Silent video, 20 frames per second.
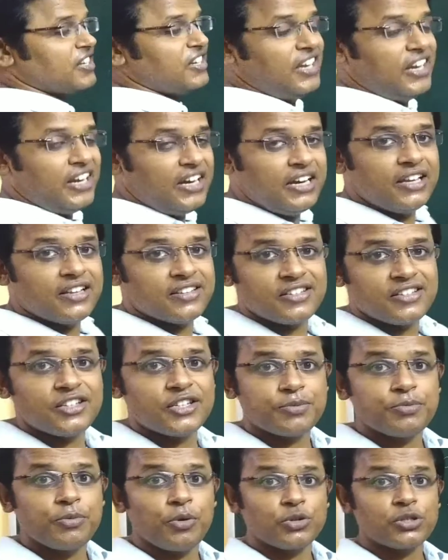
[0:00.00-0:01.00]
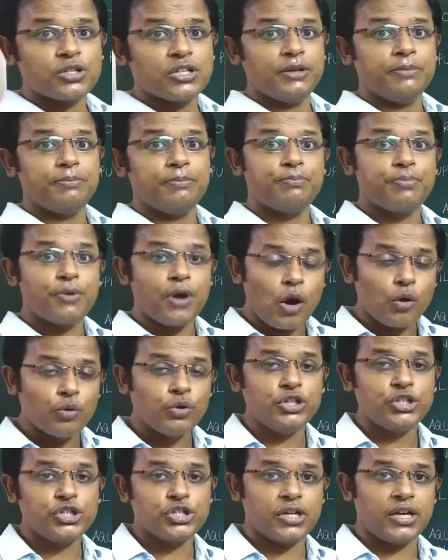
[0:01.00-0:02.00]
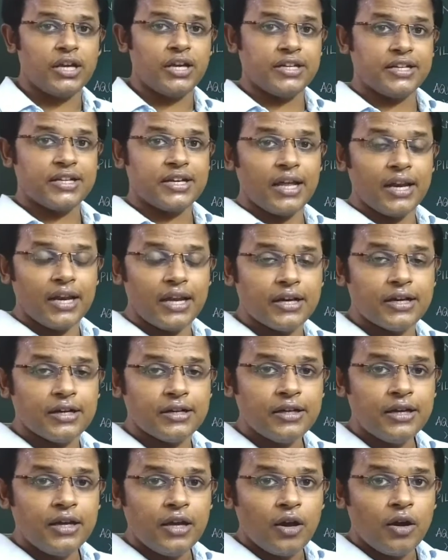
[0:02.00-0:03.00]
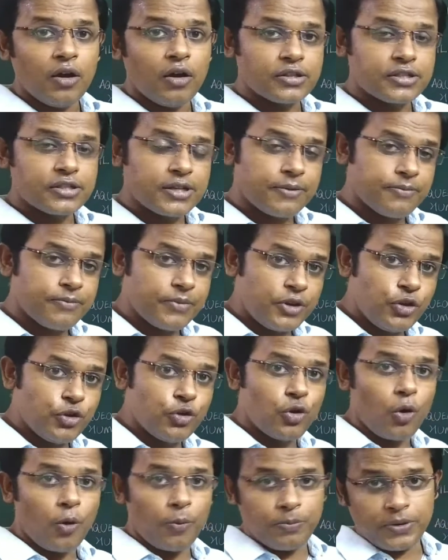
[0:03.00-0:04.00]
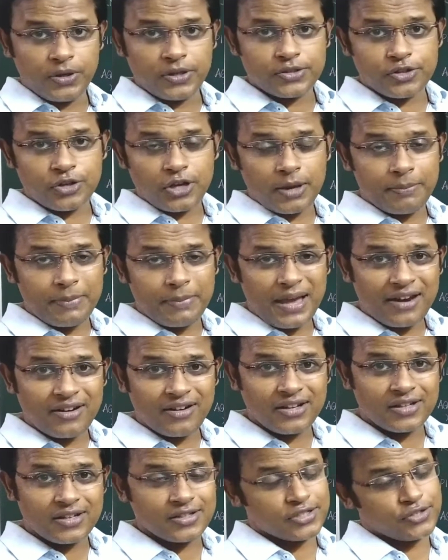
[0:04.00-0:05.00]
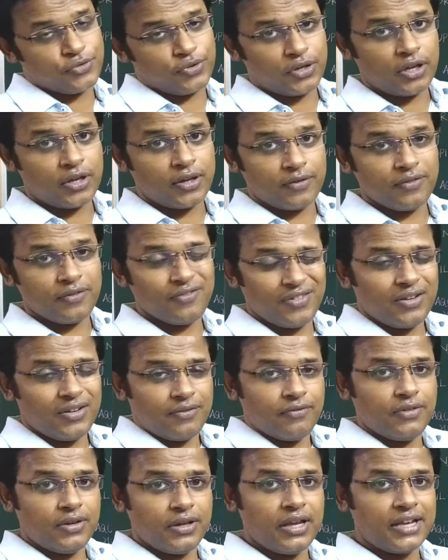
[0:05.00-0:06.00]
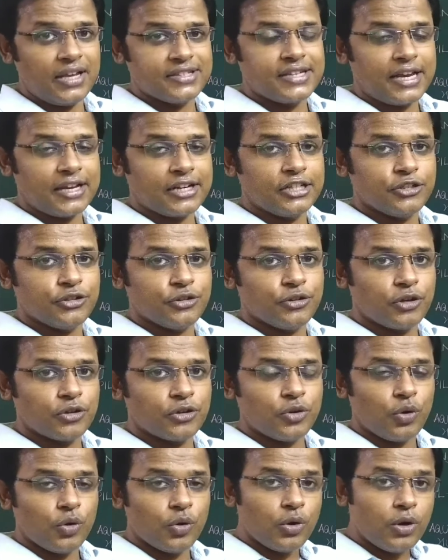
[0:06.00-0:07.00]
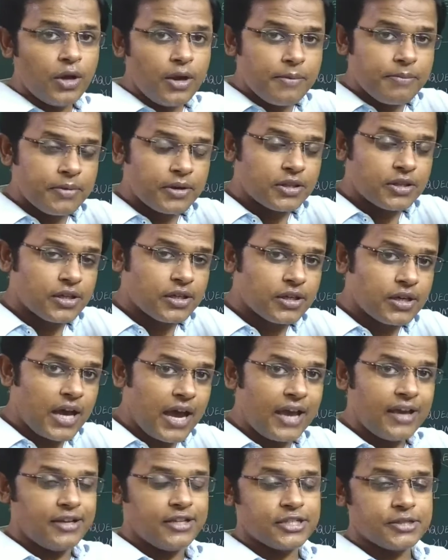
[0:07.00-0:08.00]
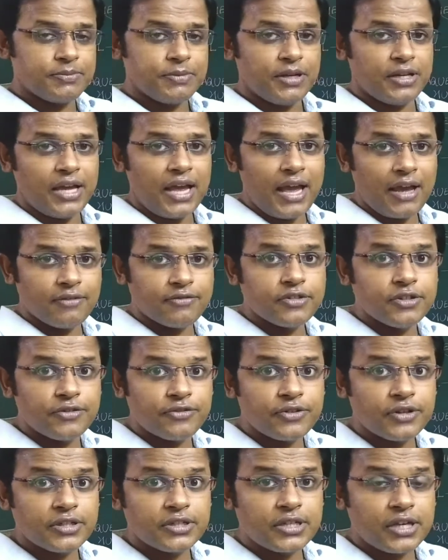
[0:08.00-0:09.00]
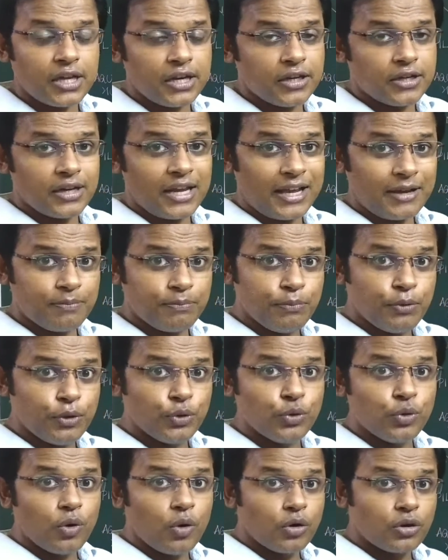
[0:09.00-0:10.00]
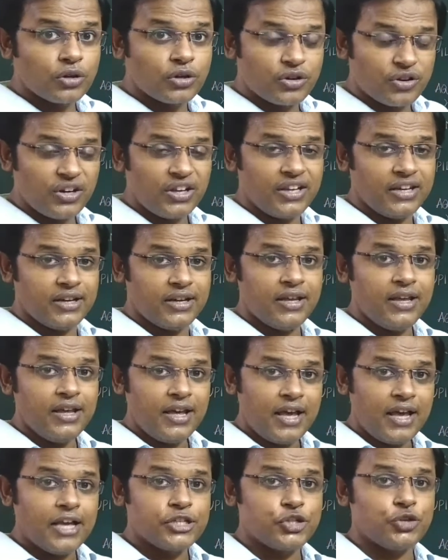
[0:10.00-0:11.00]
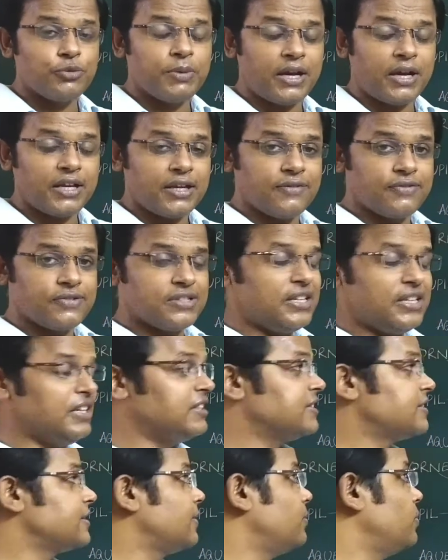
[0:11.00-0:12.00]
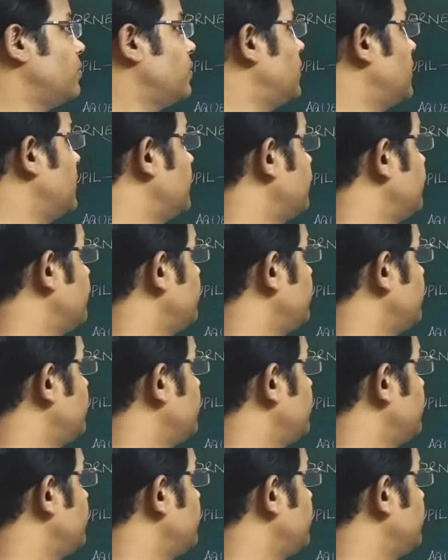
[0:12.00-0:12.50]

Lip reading: and Indians, it is mostly brownish in color, or some Europeans or Americans, we exactly do not know, but the iris may have different color, like blue or green, as you might have seen somewhere.